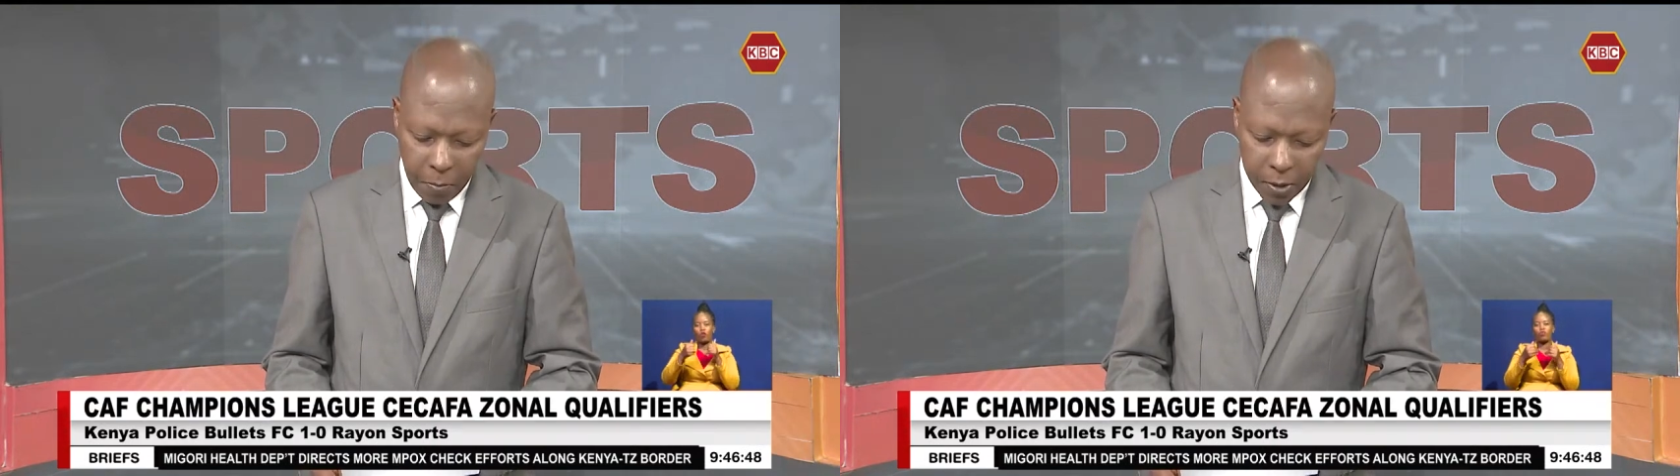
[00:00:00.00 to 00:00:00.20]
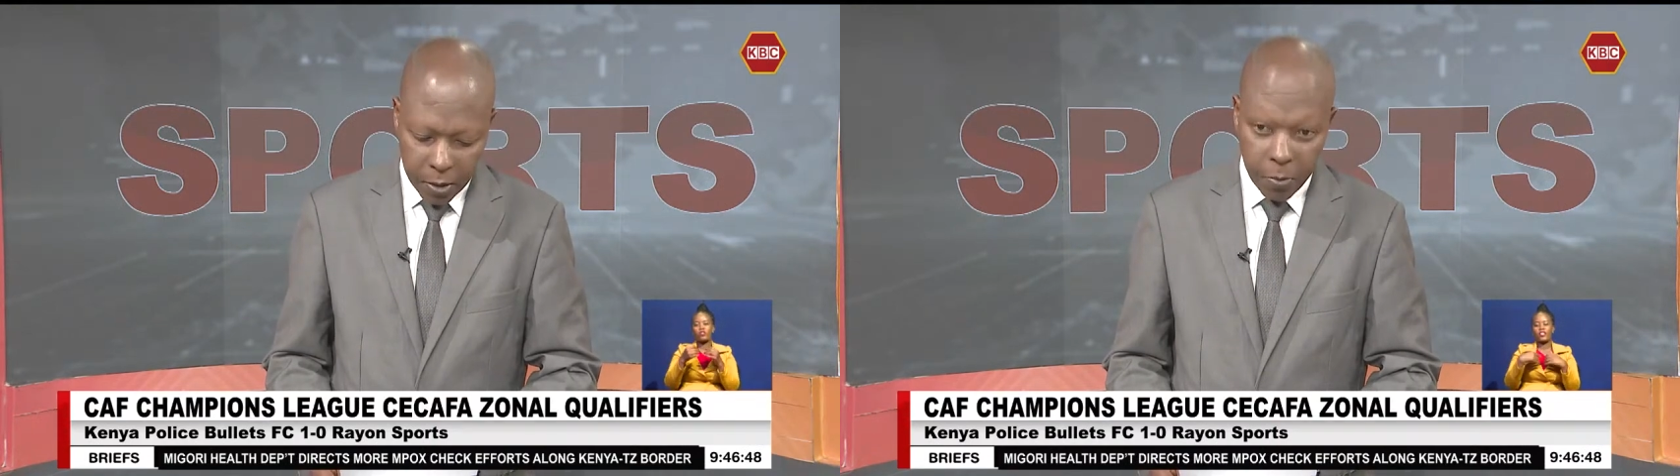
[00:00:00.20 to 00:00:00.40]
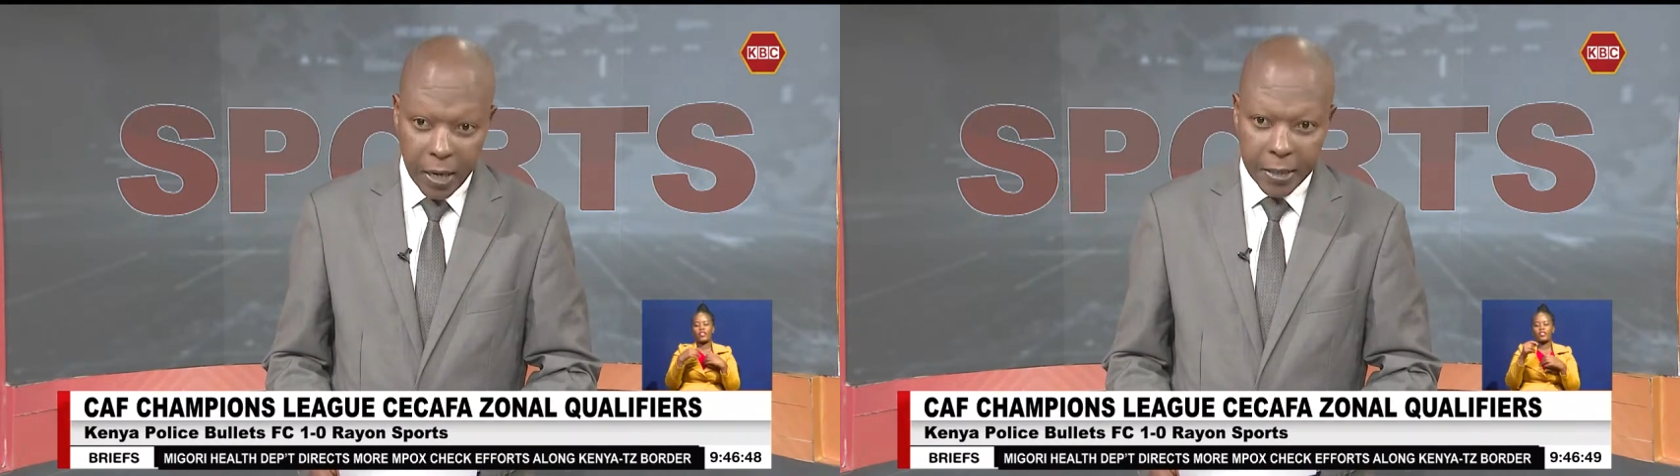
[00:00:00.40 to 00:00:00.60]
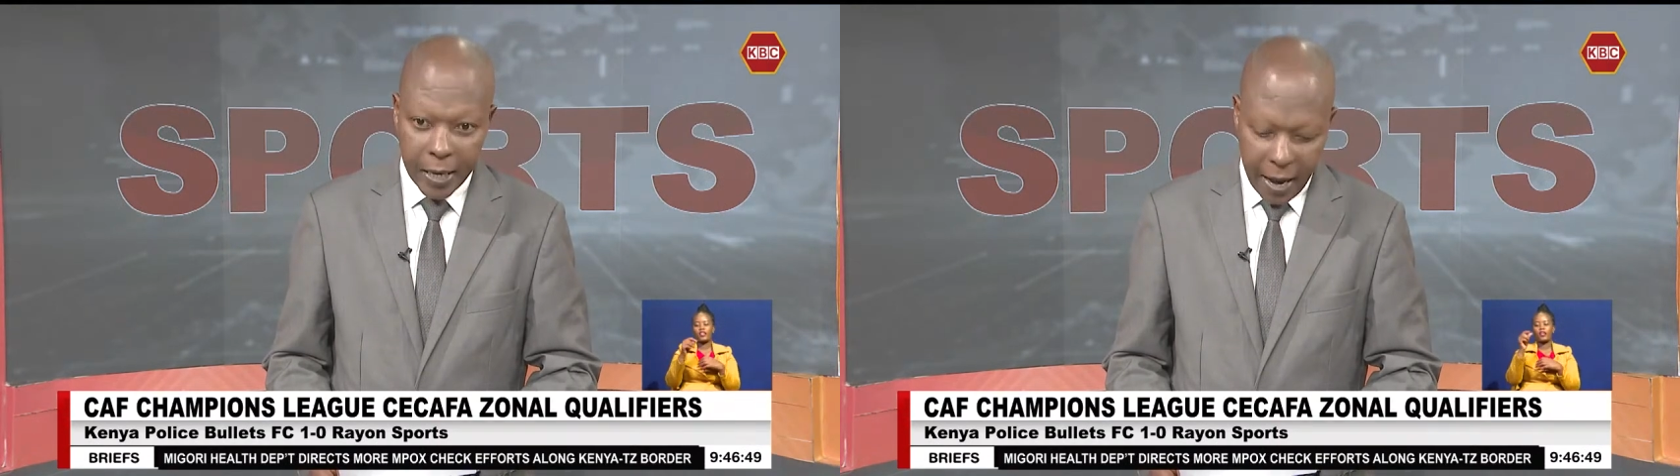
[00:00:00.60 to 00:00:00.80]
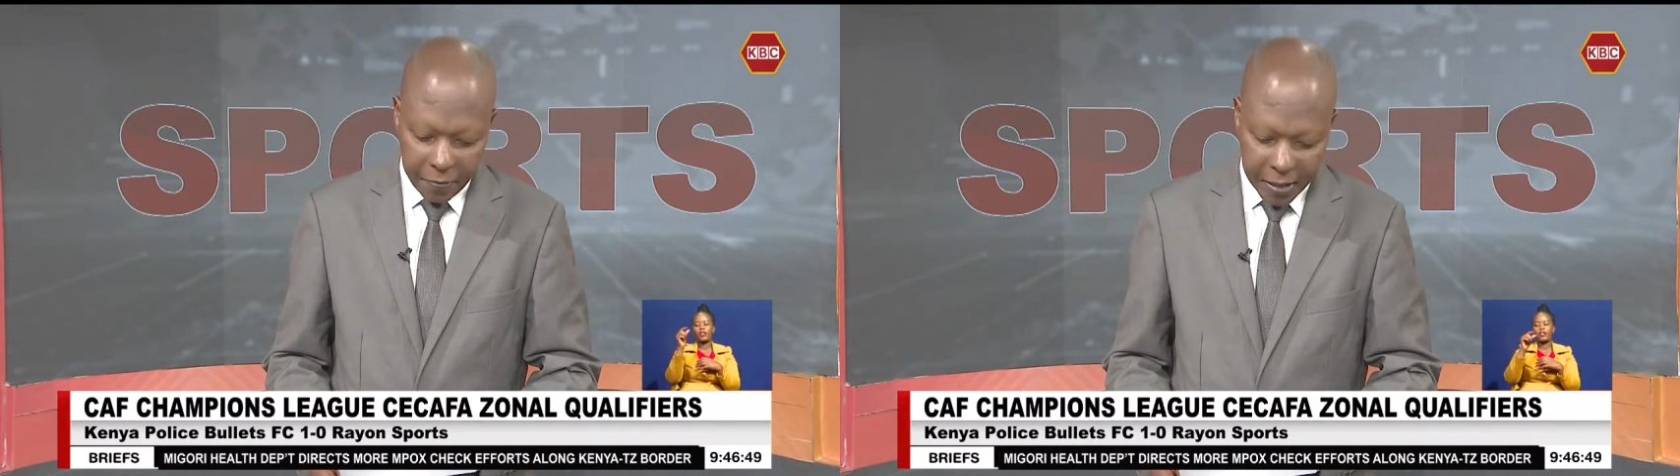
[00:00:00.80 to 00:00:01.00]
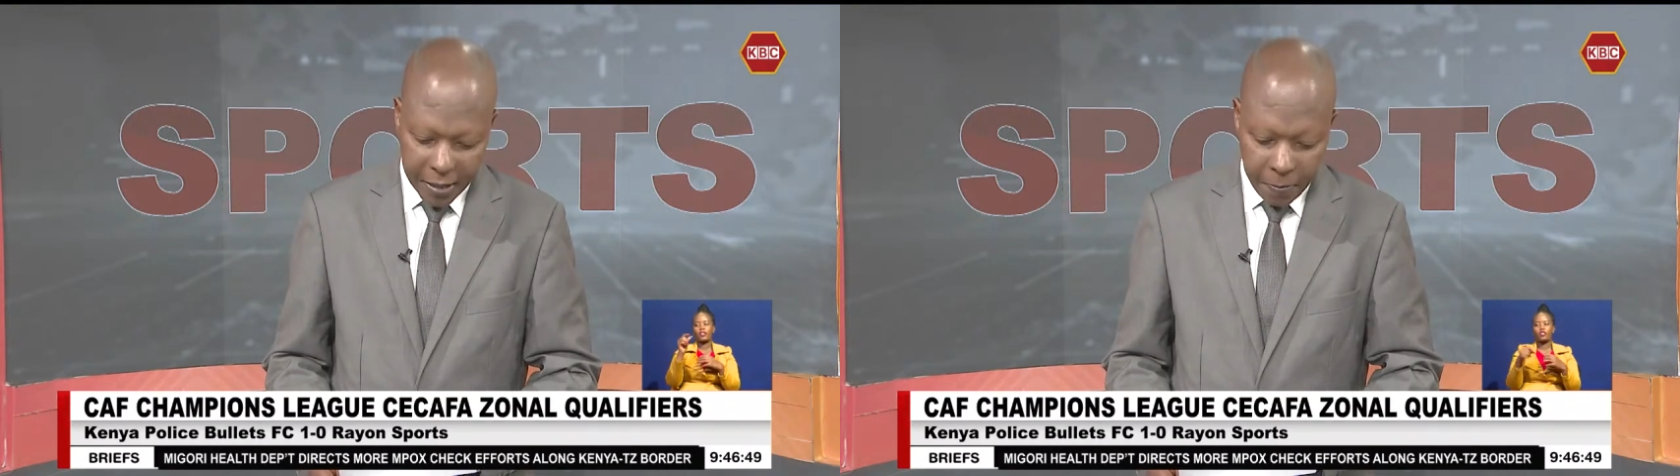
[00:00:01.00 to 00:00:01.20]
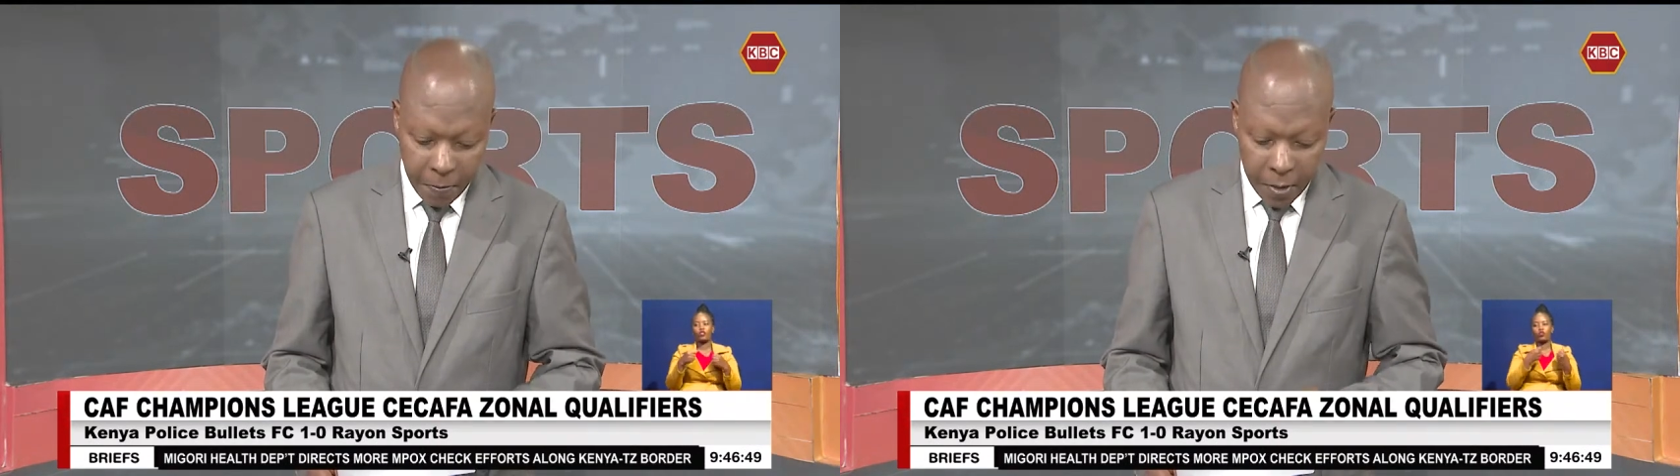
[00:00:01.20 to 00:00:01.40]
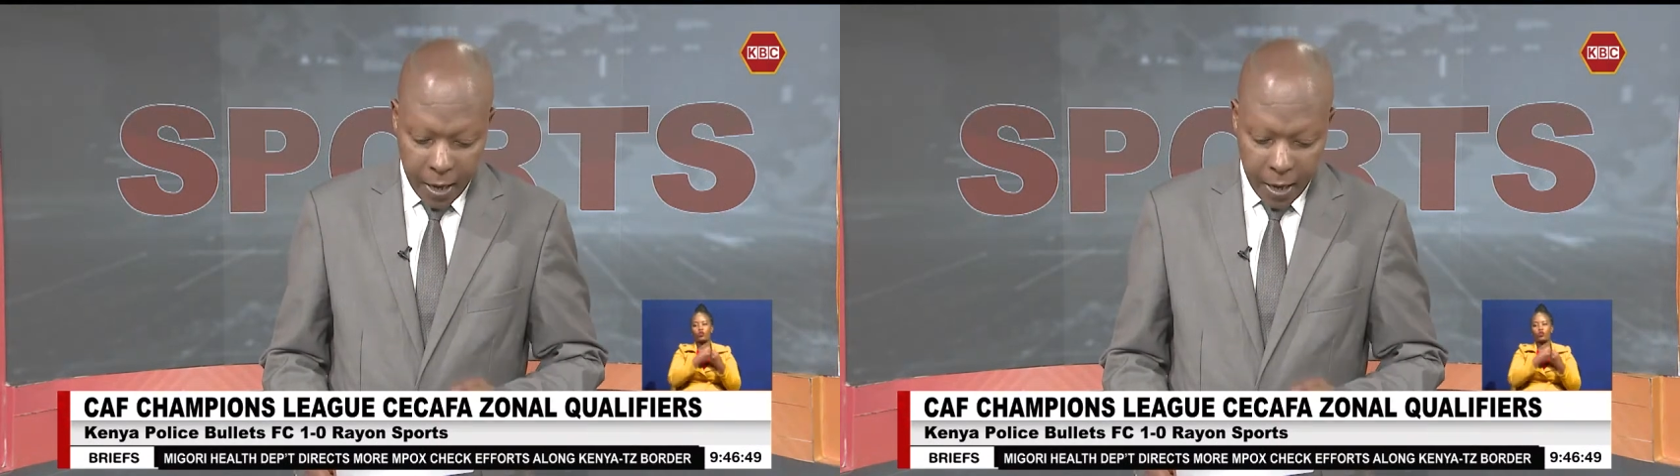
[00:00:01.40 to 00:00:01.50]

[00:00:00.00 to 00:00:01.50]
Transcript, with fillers: Police Bullets FC